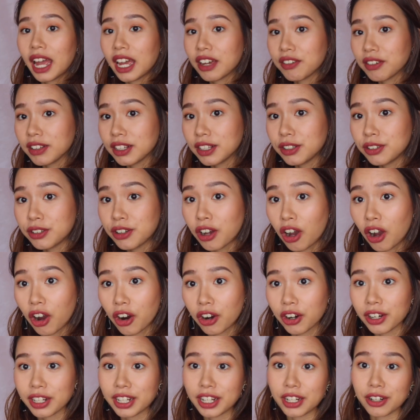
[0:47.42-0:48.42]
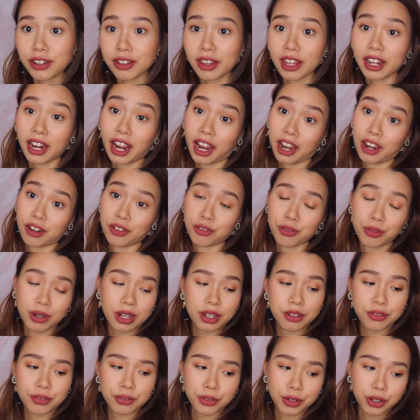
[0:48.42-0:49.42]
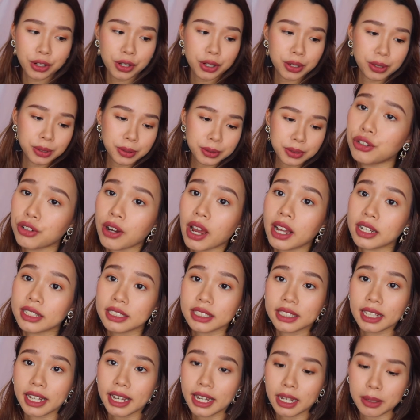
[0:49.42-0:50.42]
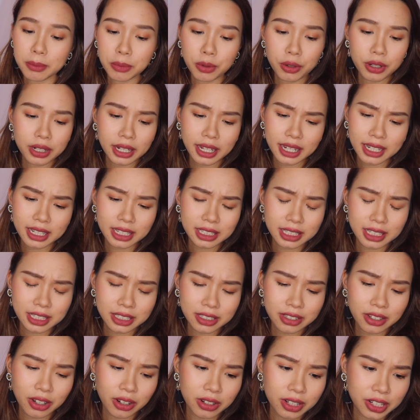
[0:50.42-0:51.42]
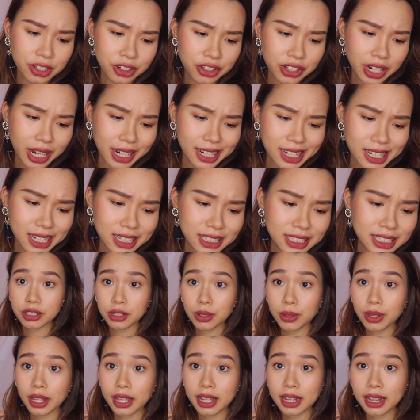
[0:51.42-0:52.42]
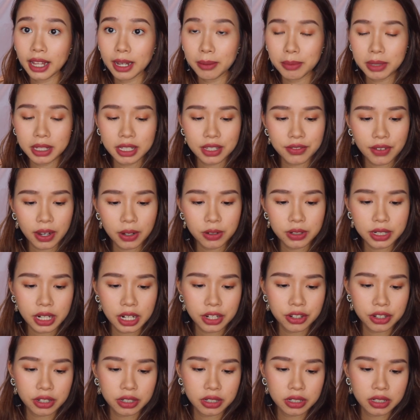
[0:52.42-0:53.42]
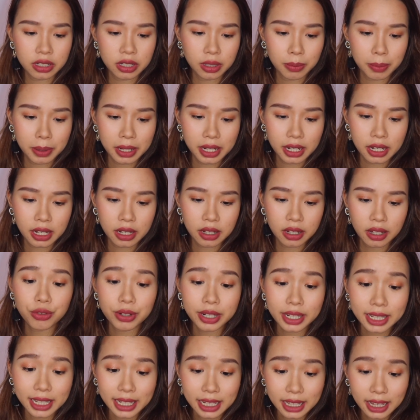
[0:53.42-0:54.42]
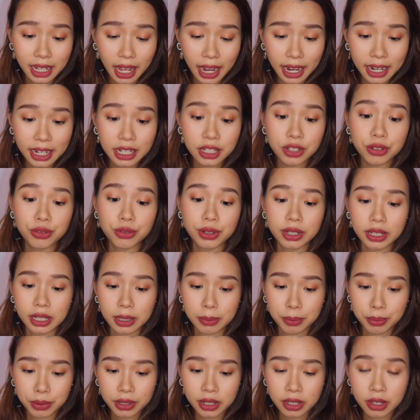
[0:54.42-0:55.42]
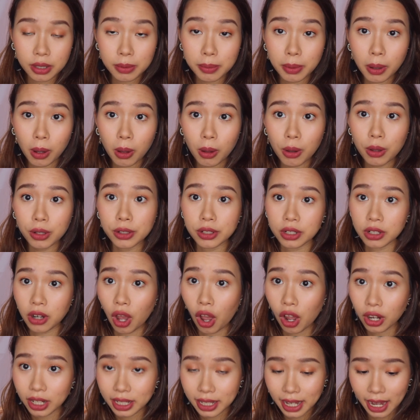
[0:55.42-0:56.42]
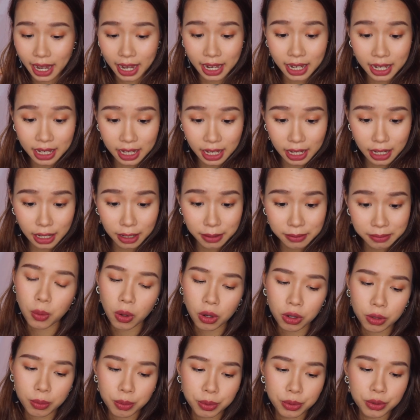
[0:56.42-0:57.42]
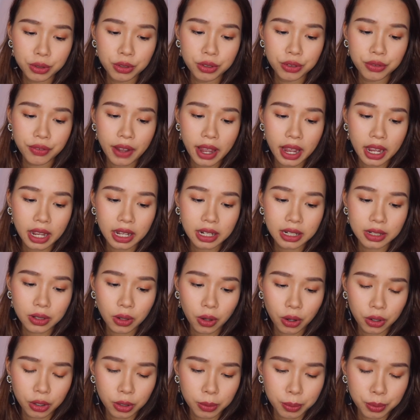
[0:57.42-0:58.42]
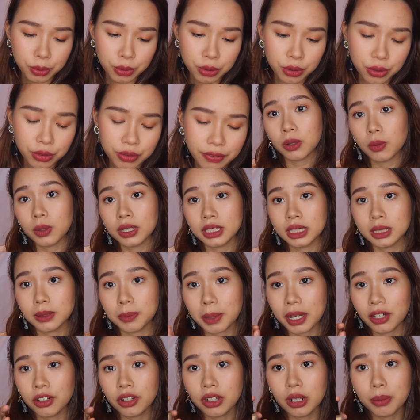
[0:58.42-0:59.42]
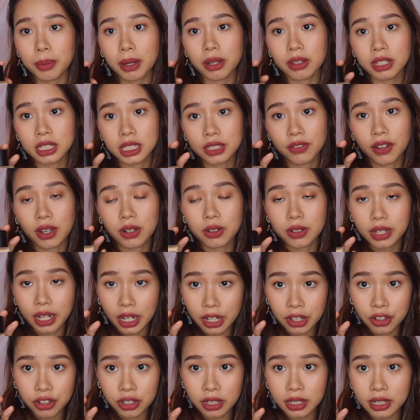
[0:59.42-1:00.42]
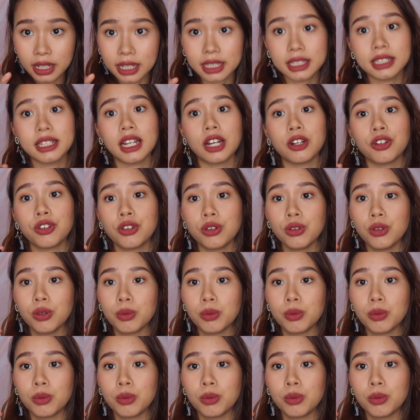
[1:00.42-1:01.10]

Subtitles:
I have a little card here that I can read for you, translate more like, because it's all in Chinese. So they claim this foundation to be really light, really breathable, not cakey, waterproof and oil proof. What's special about this foundation is that Shu